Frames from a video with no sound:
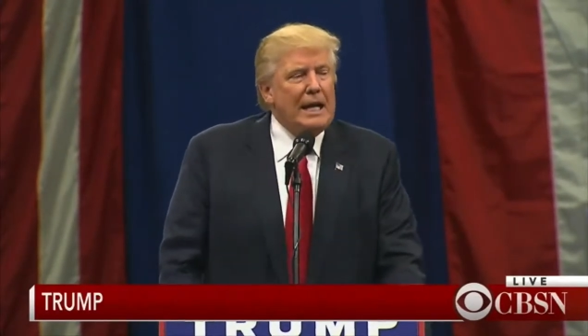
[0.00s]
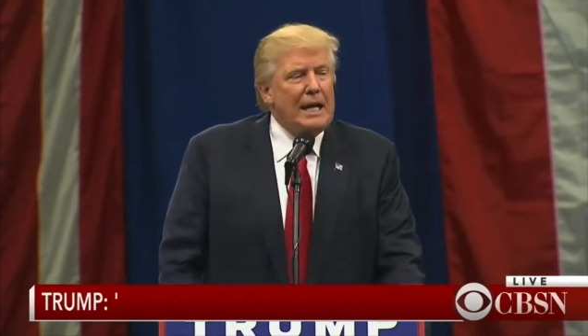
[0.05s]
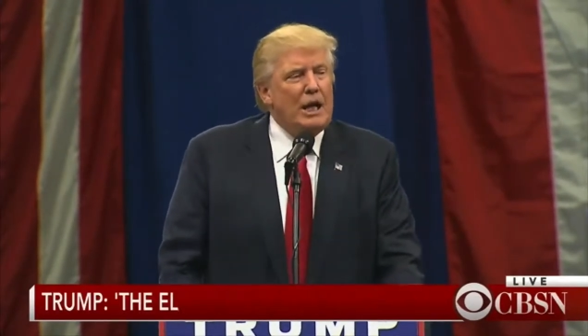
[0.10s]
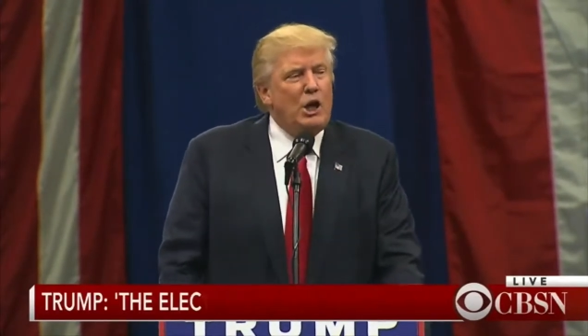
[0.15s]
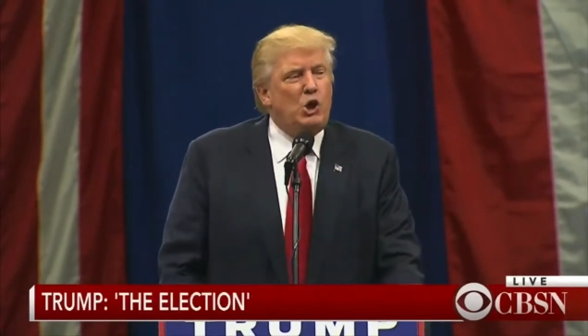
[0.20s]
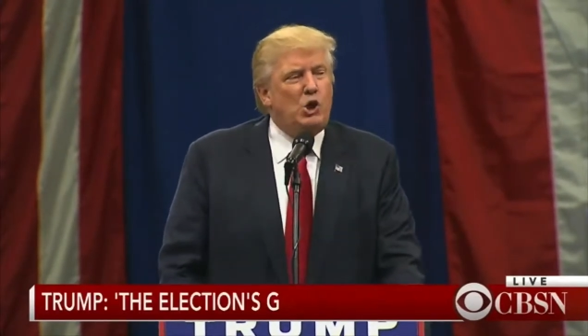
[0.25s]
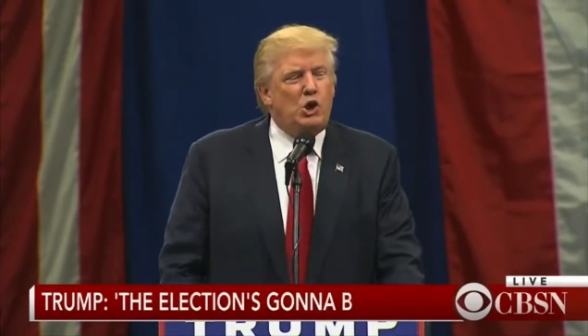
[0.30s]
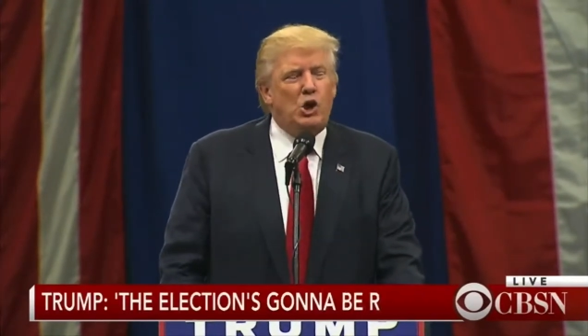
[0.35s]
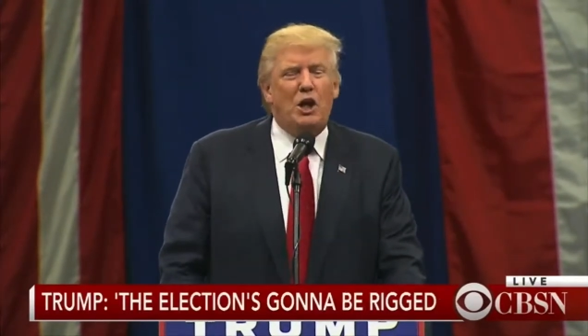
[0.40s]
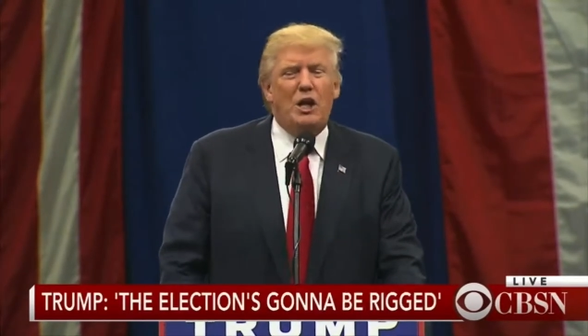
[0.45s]

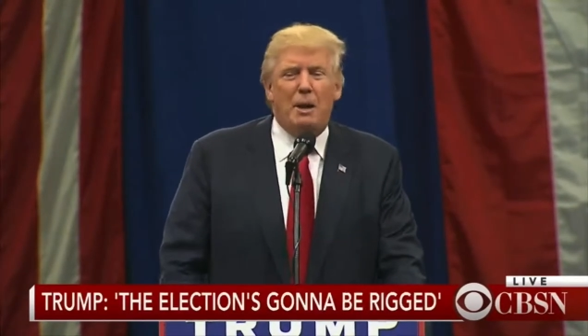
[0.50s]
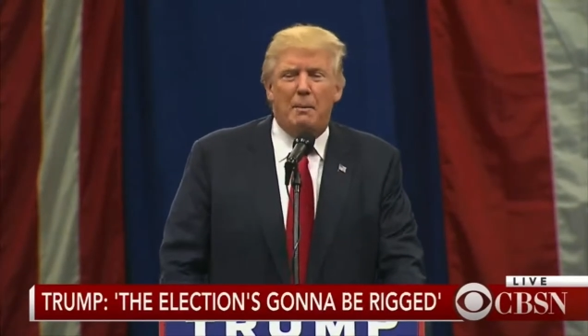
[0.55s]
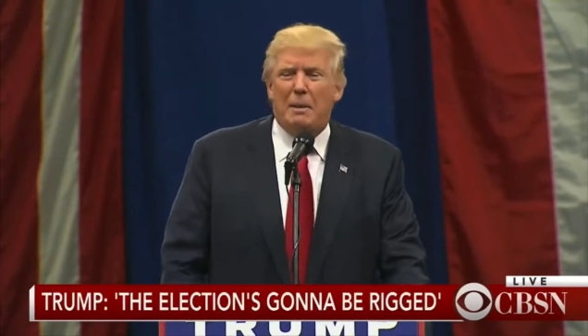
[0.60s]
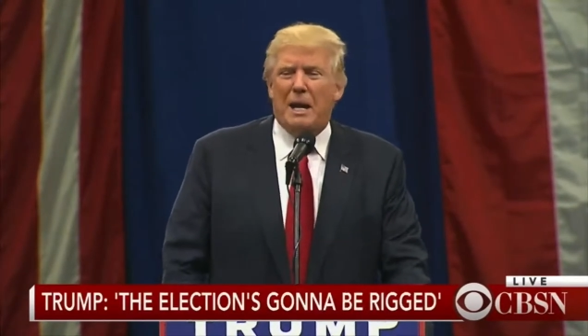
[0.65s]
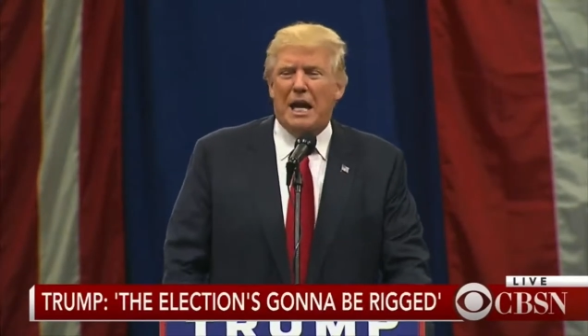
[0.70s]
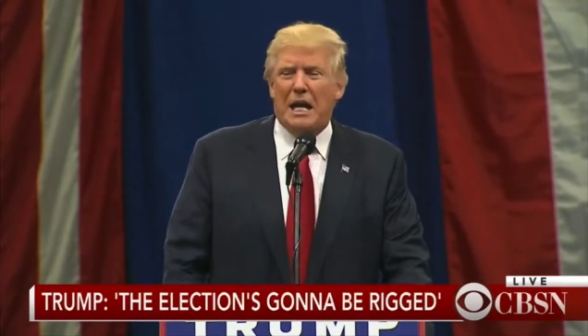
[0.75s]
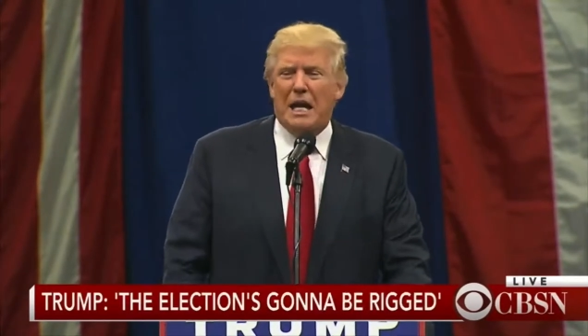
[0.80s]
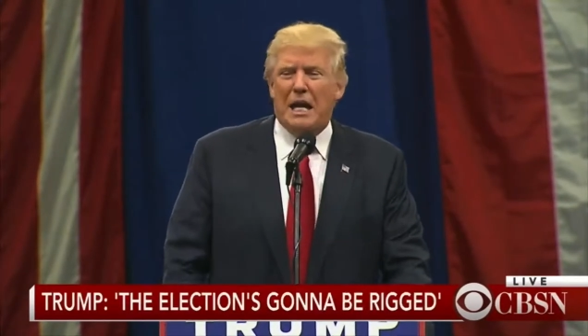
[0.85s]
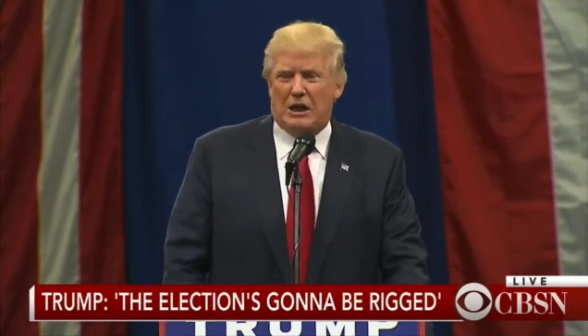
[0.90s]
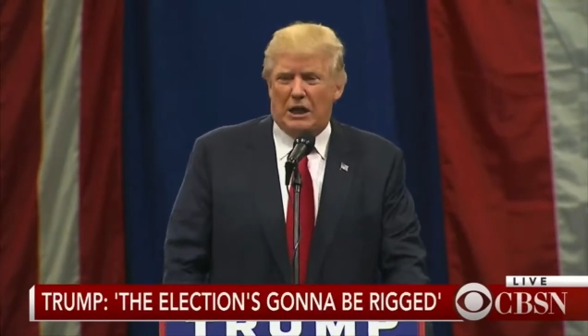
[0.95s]
He shouldn't have
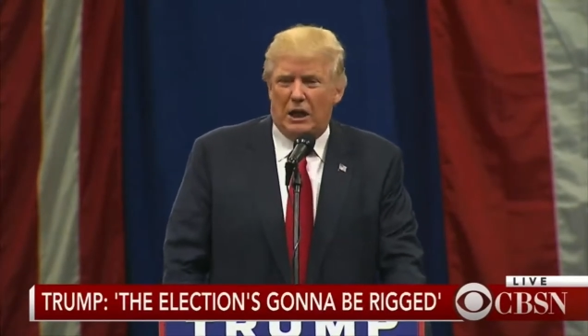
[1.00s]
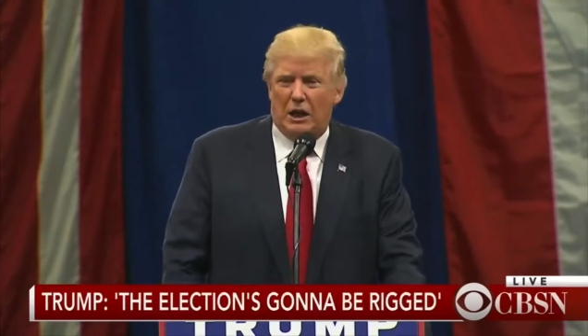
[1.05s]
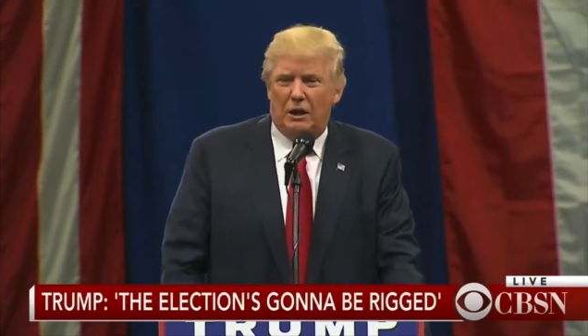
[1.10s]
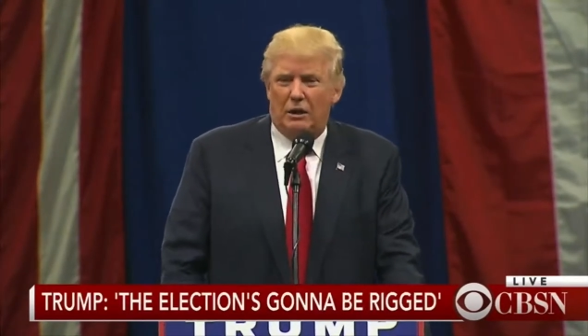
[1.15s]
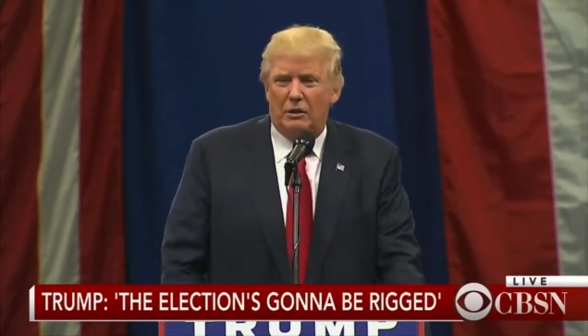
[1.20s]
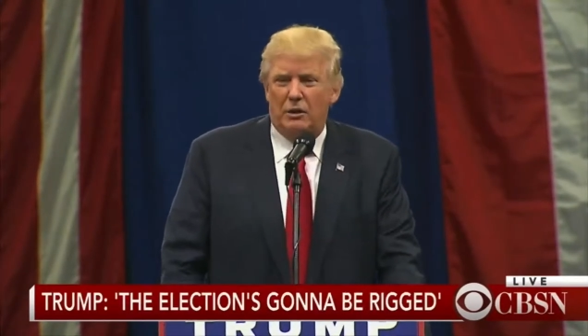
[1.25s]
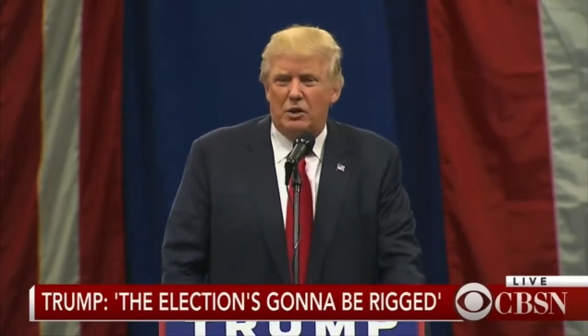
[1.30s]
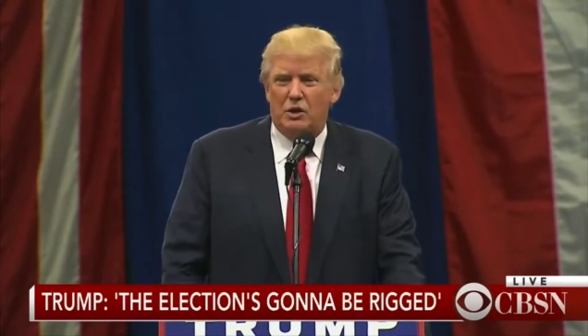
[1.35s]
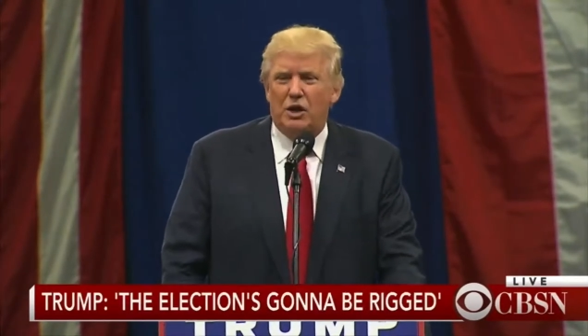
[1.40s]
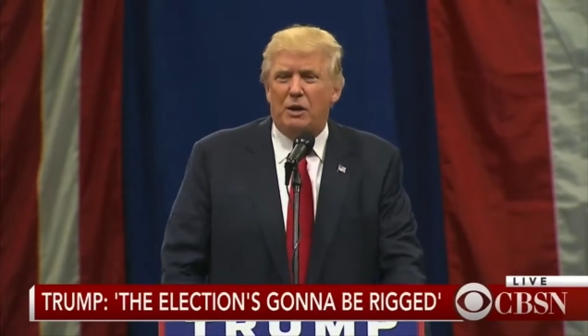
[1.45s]
made a deal.